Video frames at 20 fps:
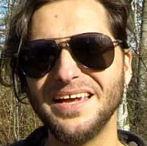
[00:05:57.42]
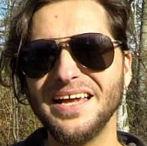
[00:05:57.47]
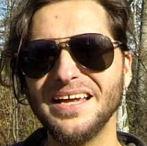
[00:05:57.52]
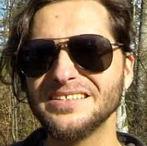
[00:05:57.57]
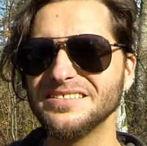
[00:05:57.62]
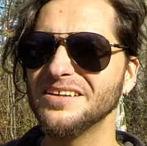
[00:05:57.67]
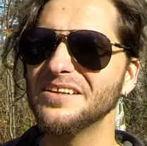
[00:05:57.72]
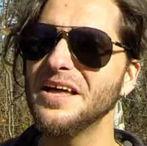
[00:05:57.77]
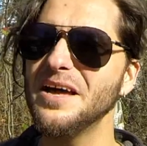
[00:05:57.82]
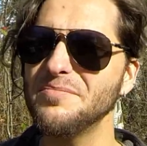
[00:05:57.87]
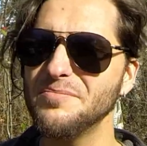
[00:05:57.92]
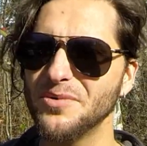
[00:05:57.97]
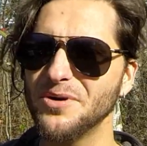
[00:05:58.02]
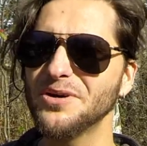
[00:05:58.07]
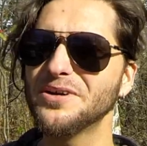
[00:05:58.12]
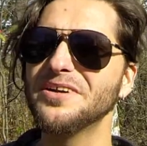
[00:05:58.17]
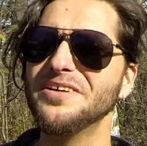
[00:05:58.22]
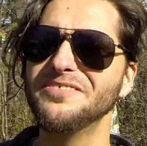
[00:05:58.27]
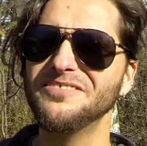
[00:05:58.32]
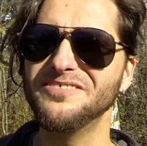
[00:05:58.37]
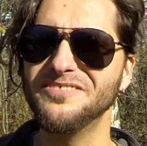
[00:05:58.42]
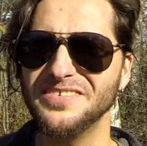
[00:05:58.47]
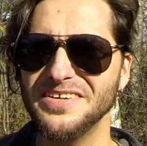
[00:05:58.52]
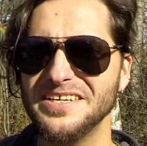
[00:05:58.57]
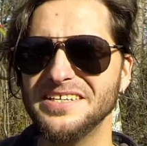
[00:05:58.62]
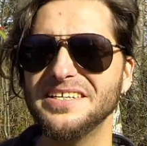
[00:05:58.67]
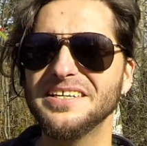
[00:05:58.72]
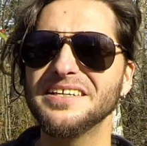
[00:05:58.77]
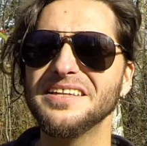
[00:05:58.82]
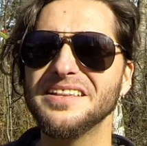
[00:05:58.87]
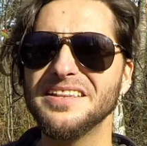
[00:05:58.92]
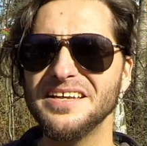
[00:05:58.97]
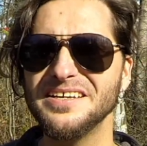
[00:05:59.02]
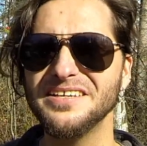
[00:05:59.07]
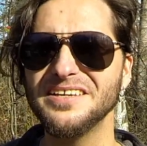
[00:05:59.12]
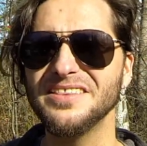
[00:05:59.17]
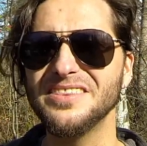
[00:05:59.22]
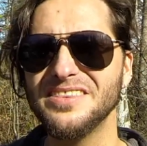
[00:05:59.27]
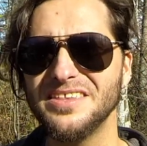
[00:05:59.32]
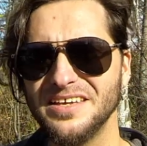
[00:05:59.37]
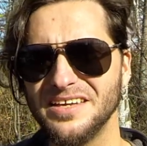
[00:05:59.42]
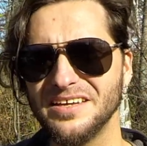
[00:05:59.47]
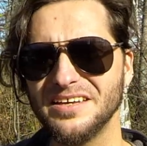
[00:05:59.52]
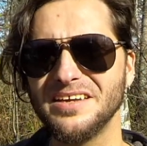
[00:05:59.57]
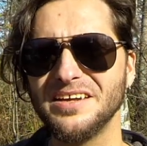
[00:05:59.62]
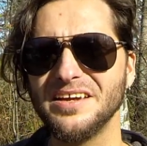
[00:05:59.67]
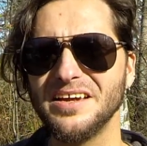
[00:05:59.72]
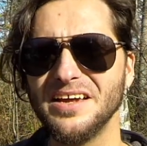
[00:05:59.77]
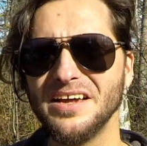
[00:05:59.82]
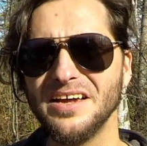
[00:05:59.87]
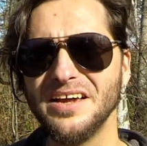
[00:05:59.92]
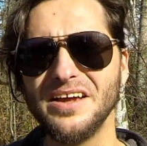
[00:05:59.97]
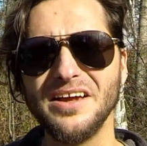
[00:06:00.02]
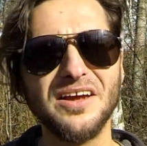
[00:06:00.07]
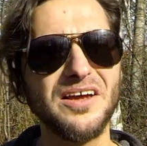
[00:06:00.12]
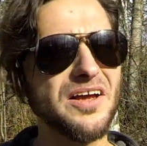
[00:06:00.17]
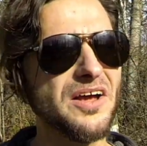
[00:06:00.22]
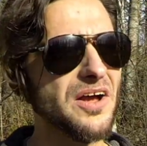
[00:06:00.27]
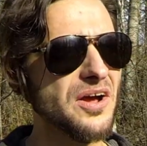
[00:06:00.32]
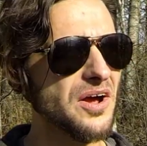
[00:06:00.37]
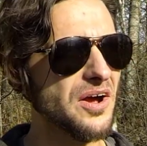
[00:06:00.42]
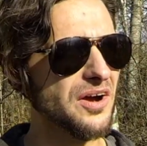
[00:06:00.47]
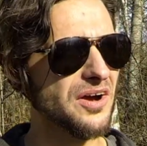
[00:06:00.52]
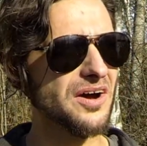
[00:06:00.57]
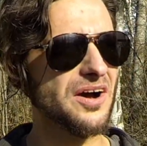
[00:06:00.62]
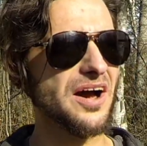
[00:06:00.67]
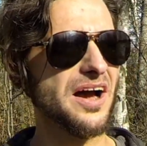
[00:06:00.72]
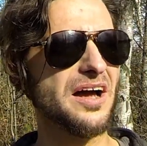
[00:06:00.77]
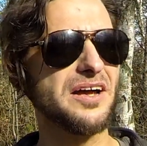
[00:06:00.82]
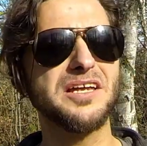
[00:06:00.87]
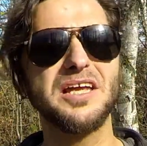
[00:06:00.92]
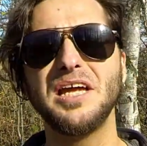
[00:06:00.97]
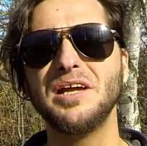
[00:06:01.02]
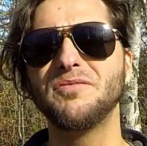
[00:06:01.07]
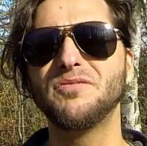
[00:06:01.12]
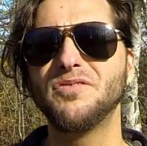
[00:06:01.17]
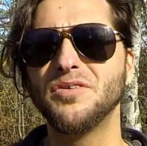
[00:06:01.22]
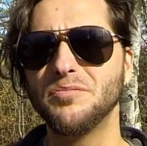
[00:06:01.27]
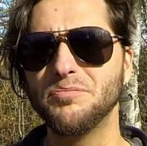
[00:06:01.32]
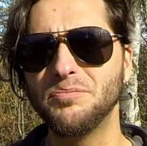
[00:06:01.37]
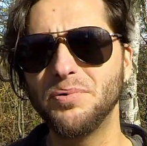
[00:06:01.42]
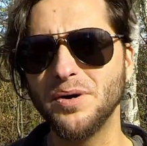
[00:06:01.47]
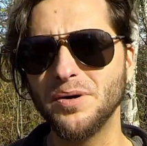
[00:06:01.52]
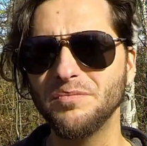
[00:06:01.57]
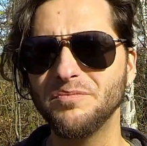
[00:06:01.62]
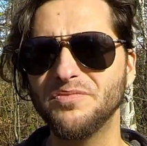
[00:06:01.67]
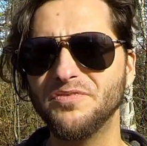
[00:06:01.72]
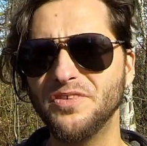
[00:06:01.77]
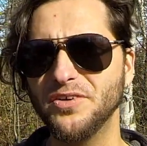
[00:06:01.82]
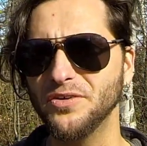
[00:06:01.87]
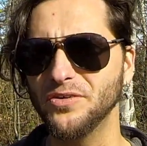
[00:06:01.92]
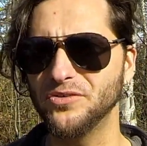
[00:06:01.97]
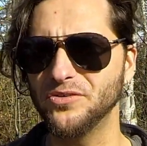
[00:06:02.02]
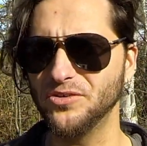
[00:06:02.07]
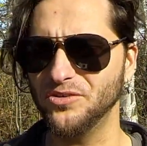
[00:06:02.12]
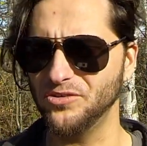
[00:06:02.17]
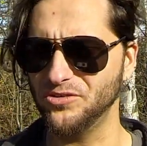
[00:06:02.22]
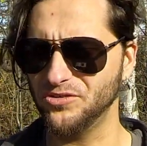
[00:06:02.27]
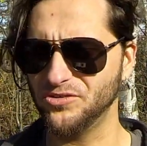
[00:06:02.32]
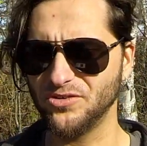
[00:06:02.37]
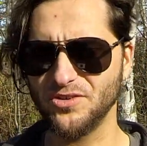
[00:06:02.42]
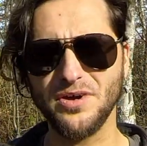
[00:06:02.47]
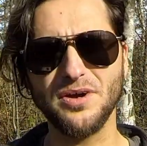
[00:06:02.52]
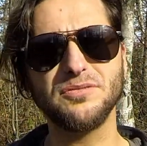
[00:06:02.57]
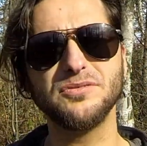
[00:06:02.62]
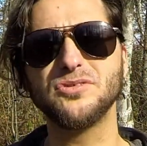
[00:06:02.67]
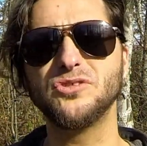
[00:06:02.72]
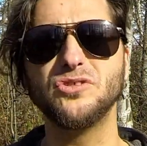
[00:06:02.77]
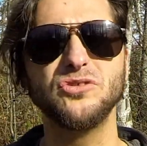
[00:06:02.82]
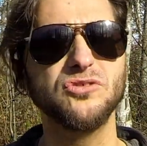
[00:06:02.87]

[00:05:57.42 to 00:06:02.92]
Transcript: It's a lot more convenient than you think. I came from pump filters, so I was